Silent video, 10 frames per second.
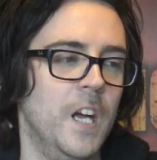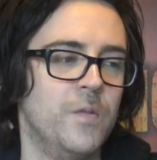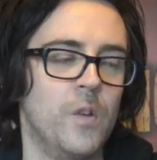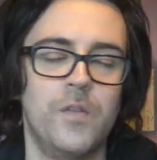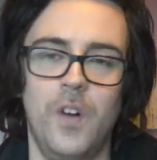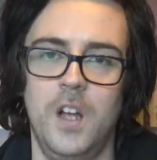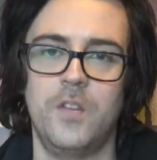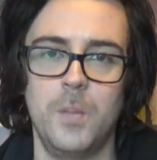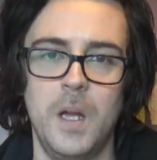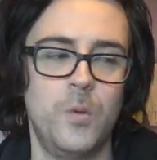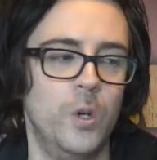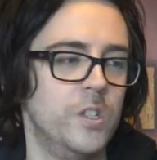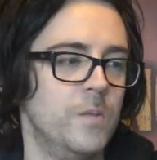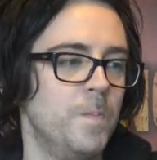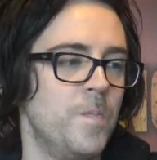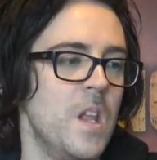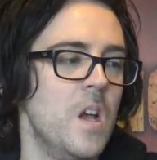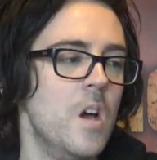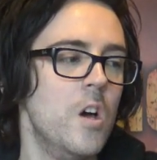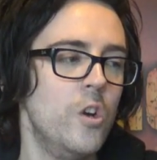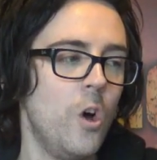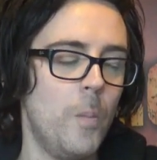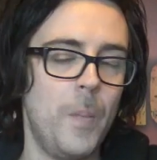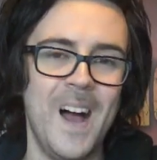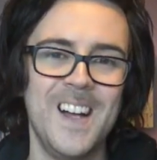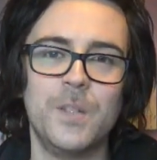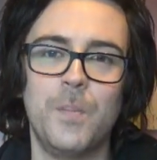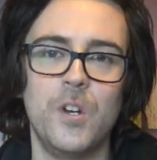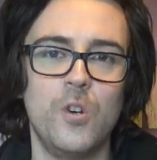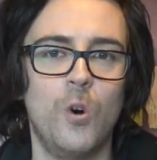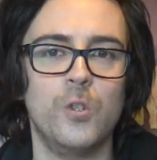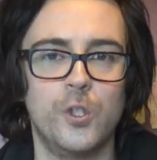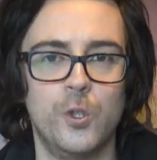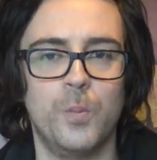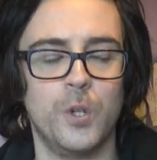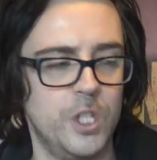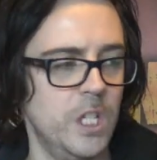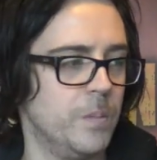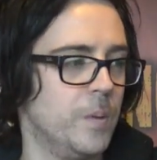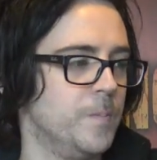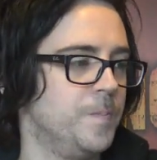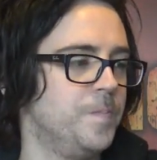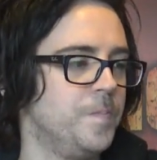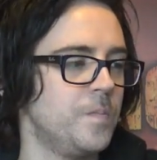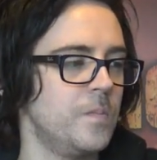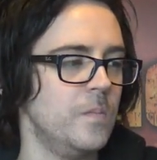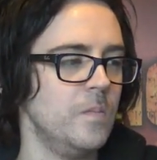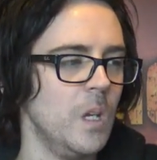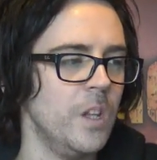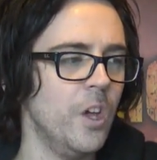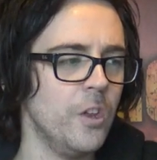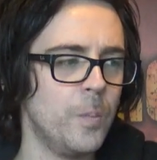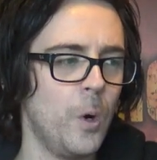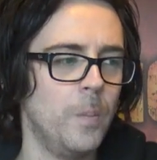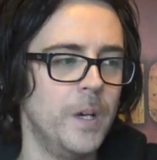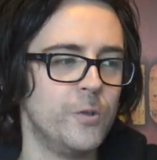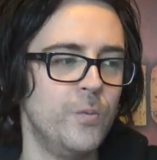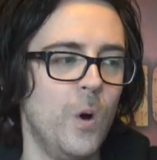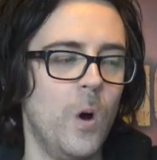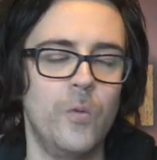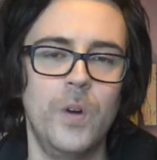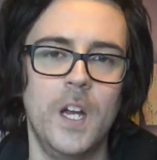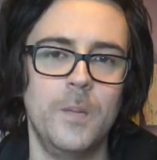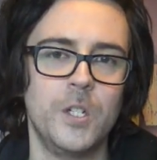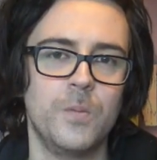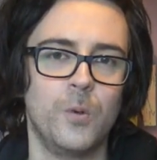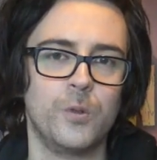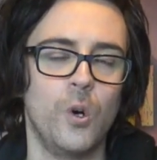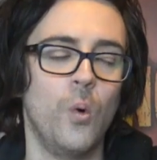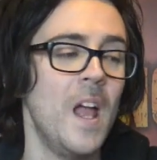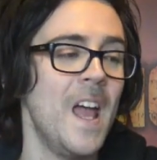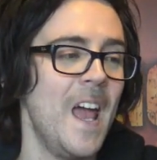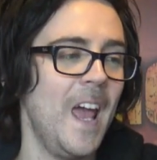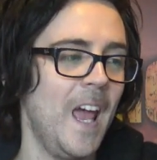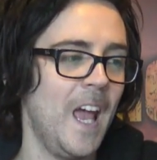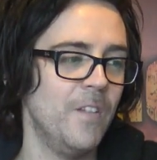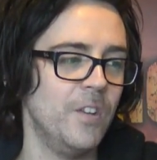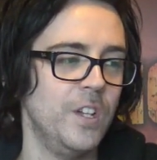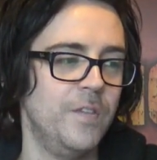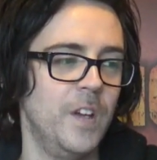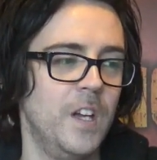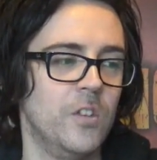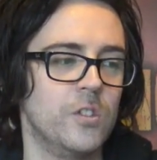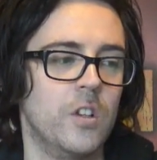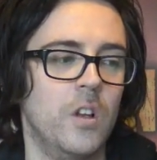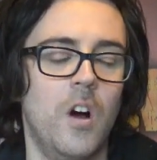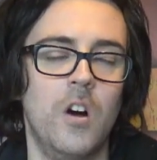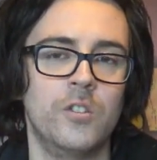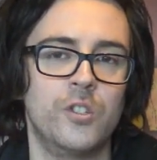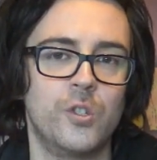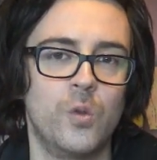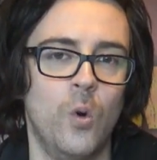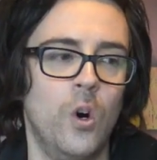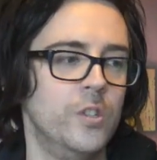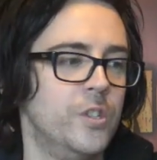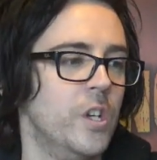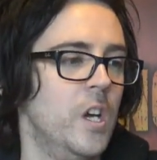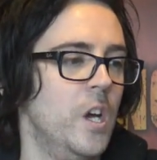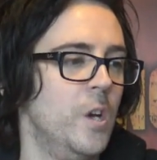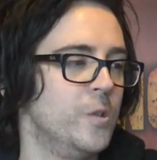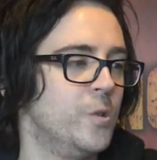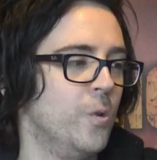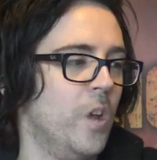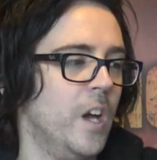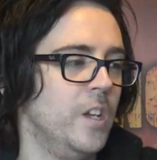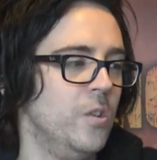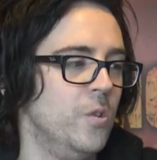for 5 command points. Not bad, but not super cheap. The other problem is Reanimation Protocol heavily favours large squads, so that